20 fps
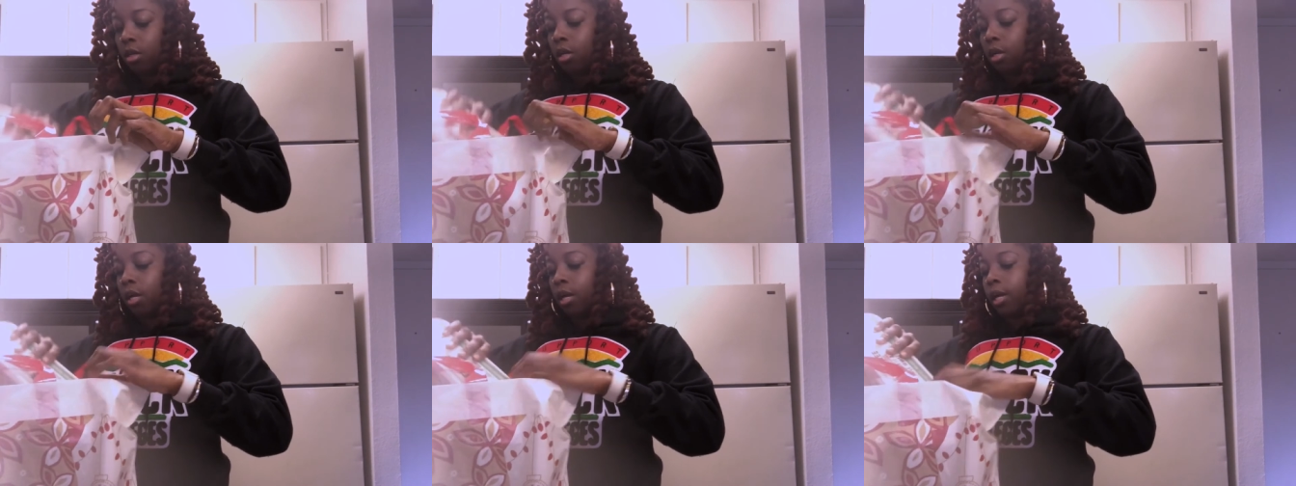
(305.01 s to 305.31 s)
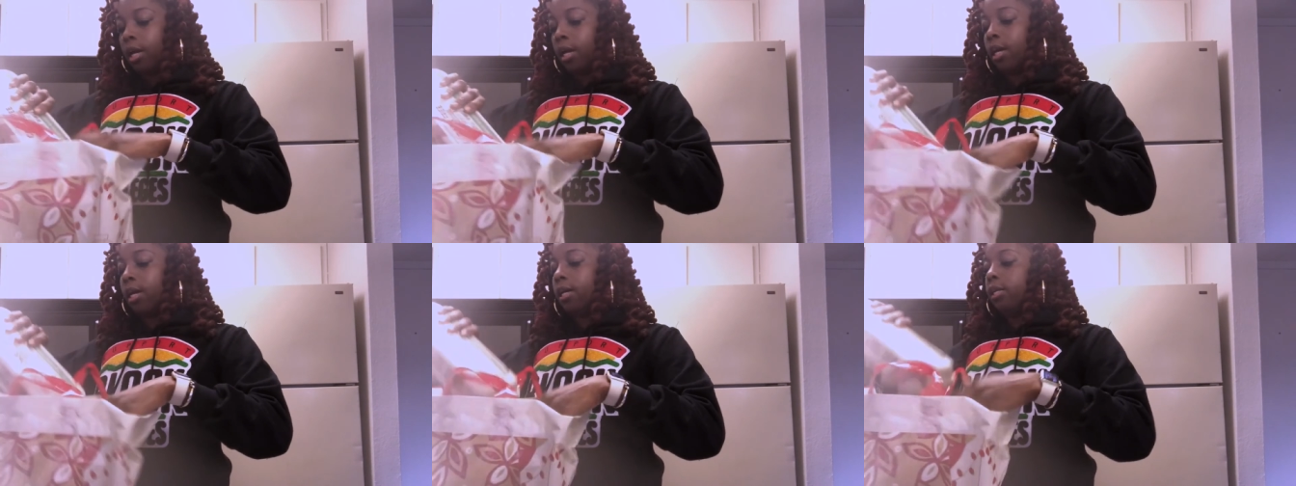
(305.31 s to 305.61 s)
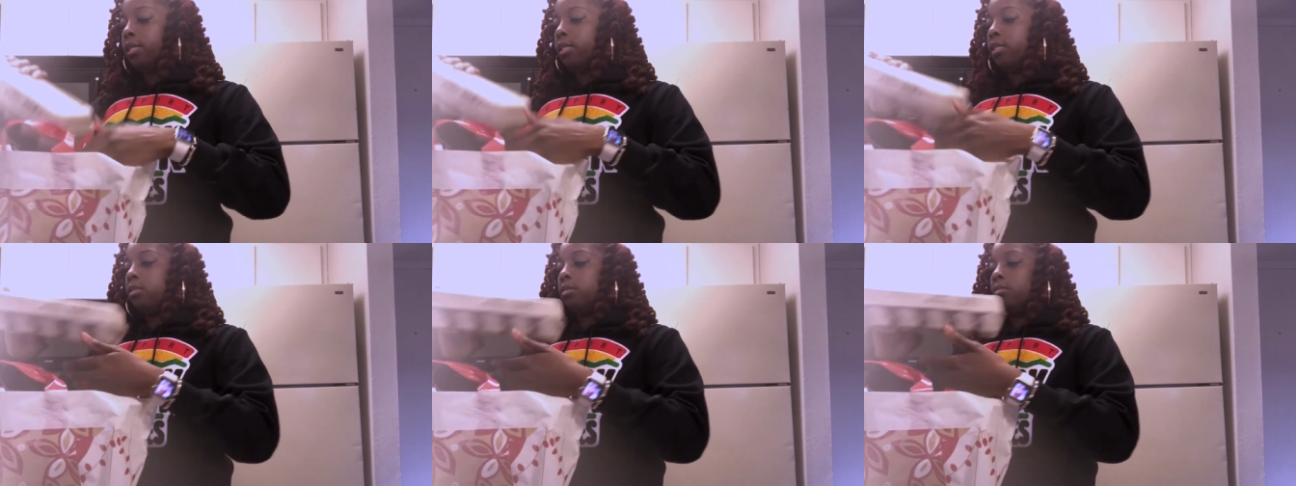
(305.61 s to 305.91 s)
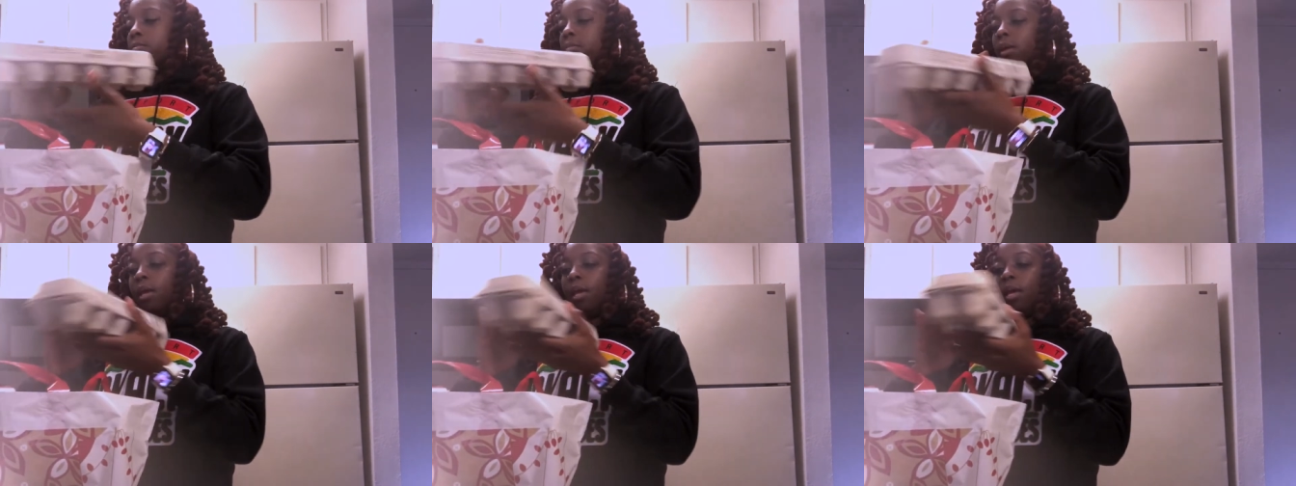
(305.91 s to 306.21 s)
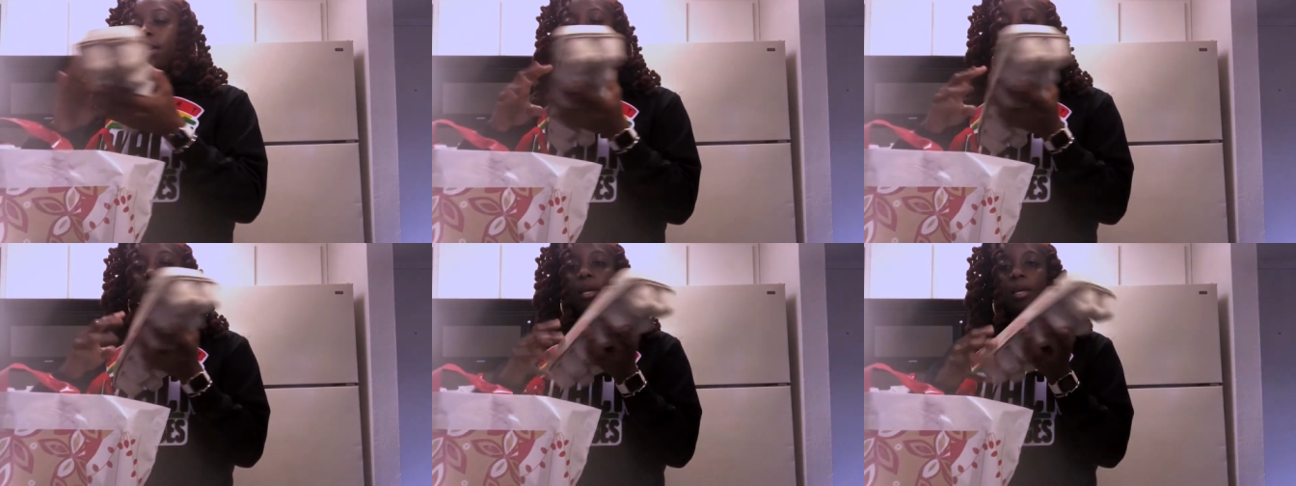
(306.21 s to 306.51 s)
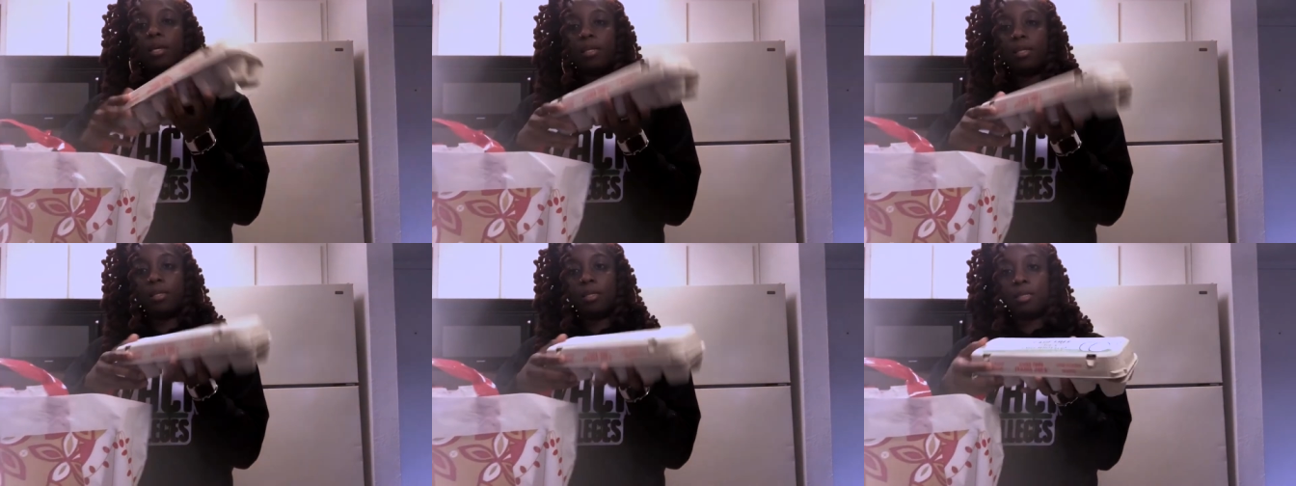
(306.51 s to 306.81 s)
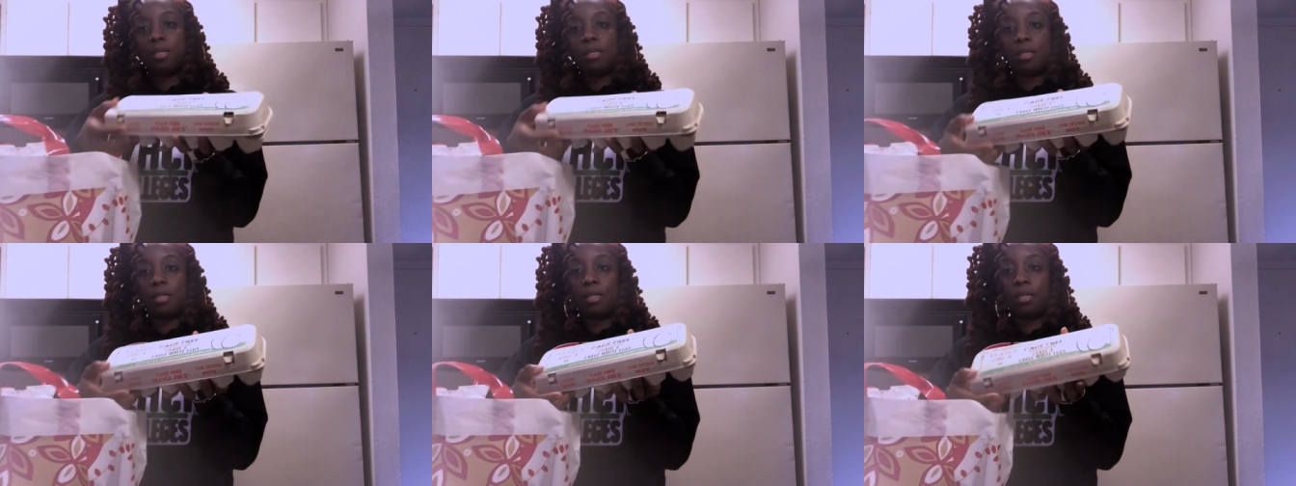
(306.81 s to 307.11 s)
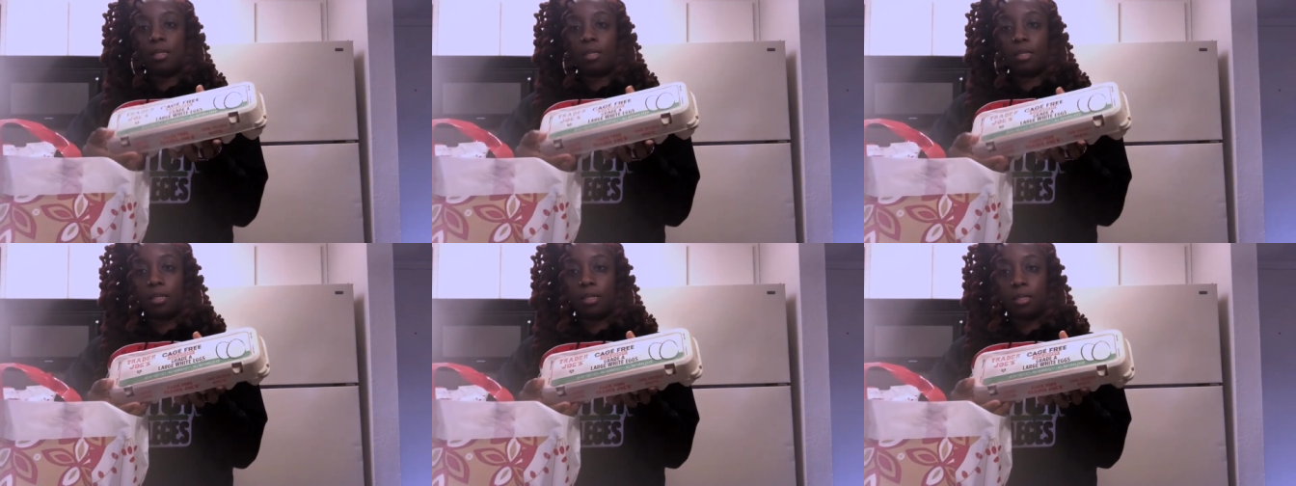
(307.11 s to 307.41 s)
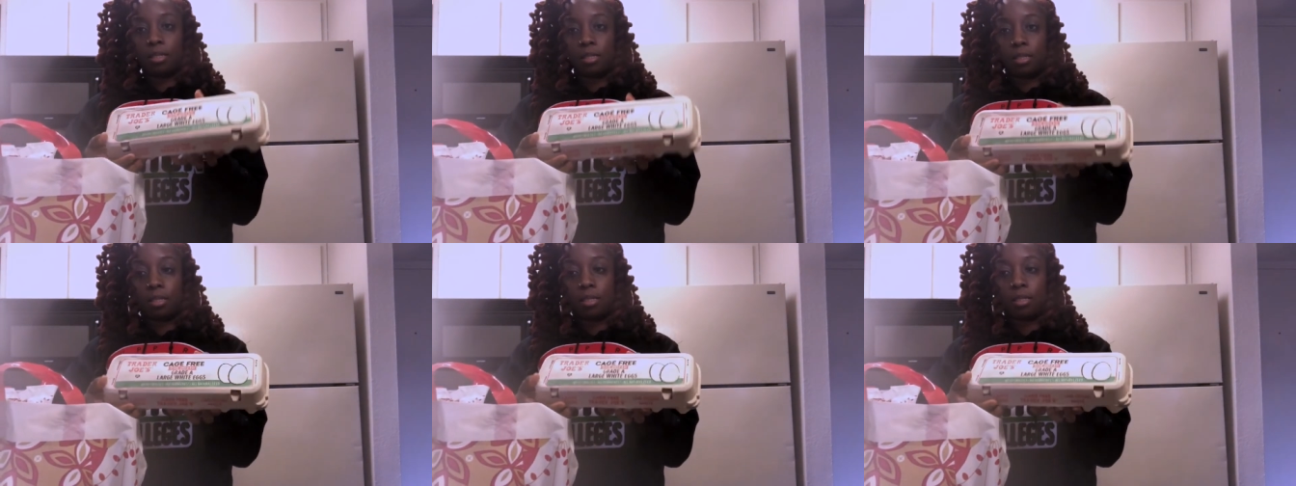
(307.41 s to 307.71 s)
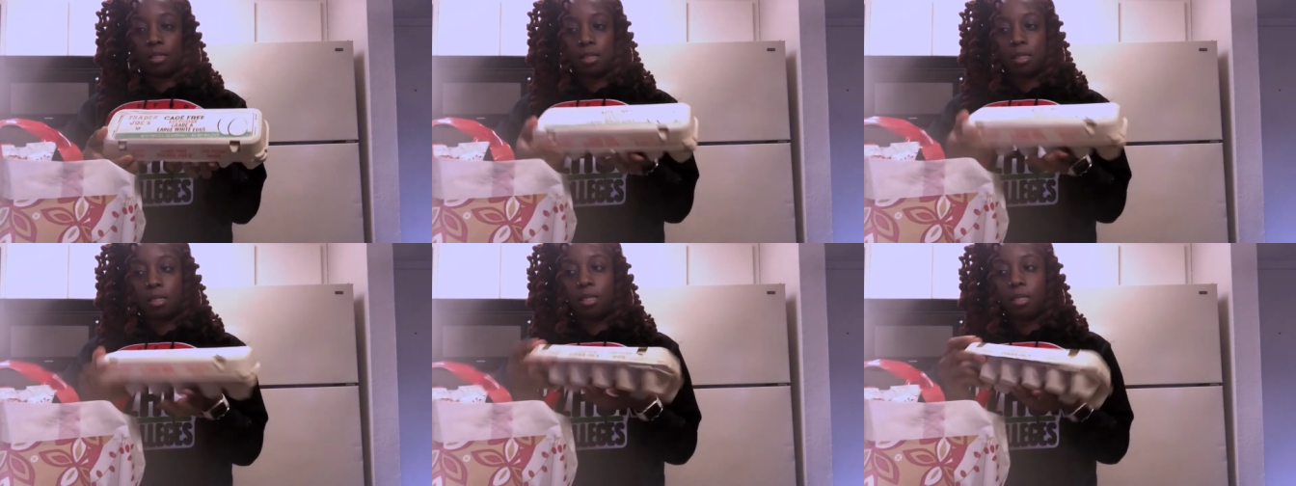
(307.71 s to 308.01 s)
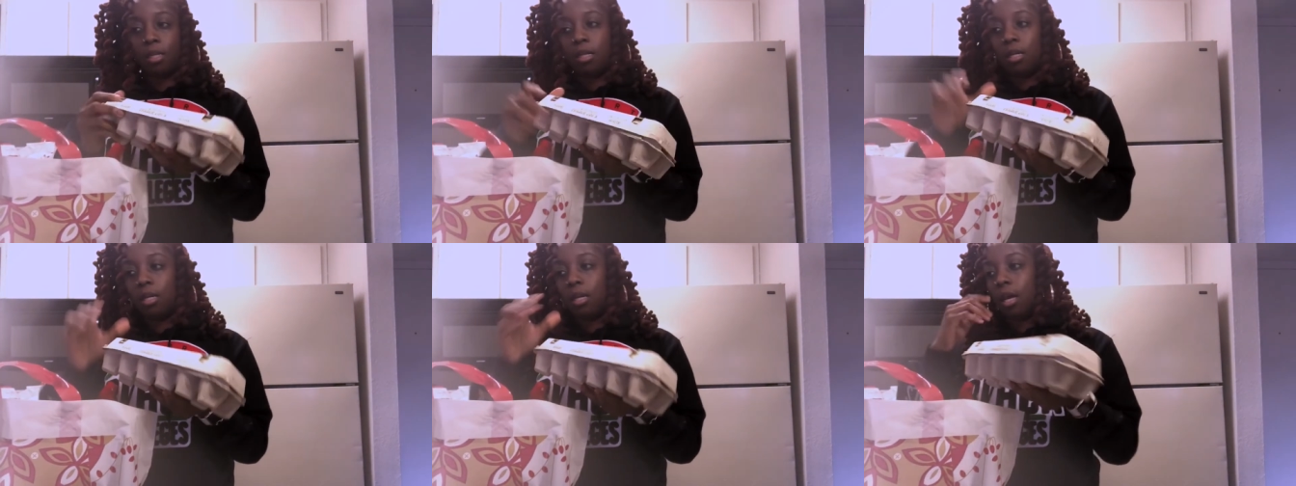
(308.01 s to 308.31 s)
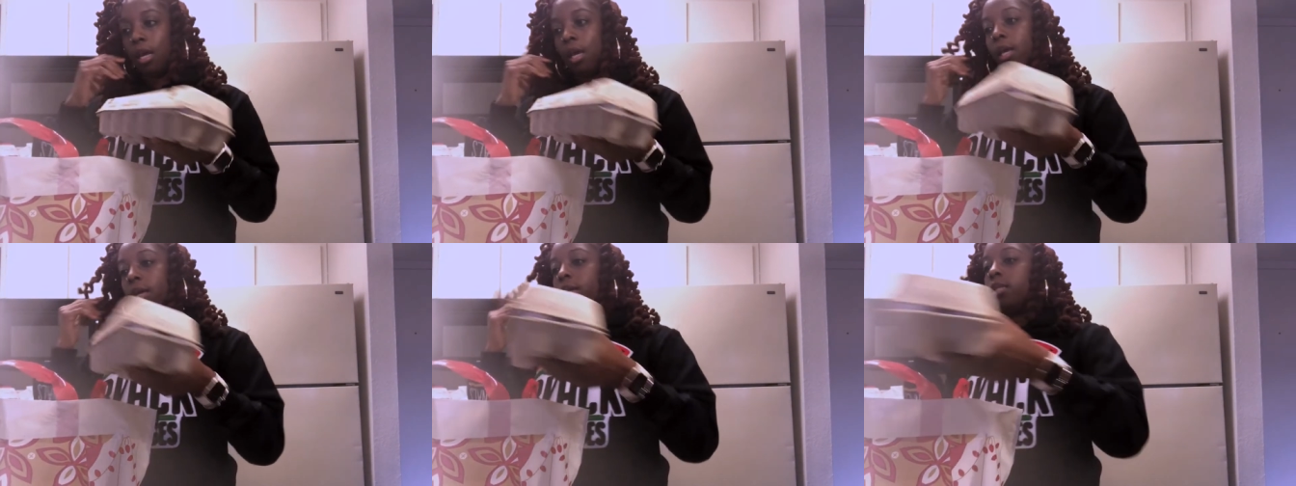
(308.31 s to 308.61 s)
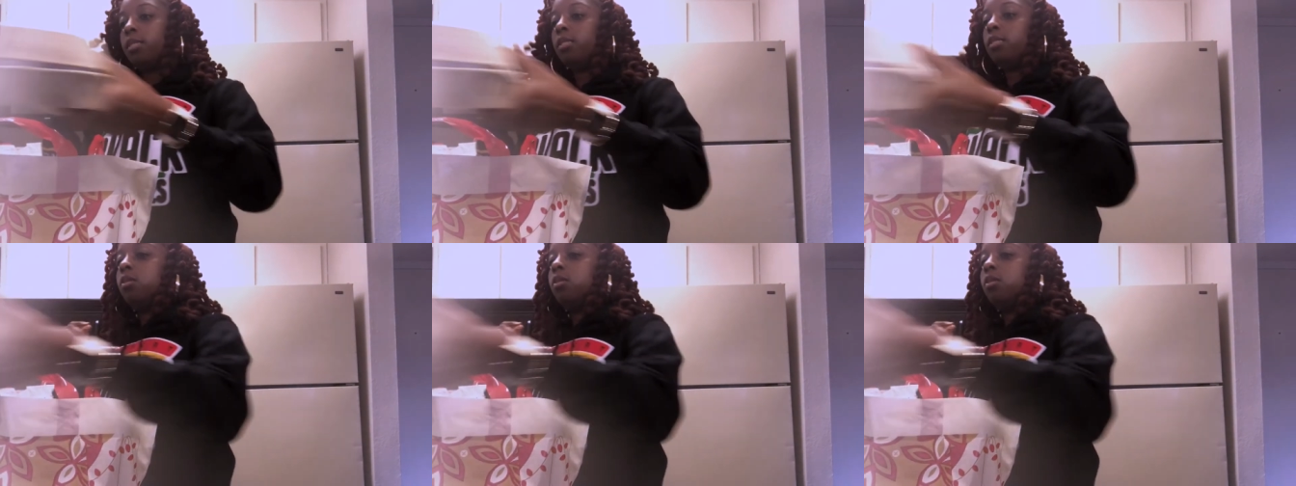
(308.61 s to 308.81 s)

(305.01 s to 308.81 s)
I got some eggs. eggs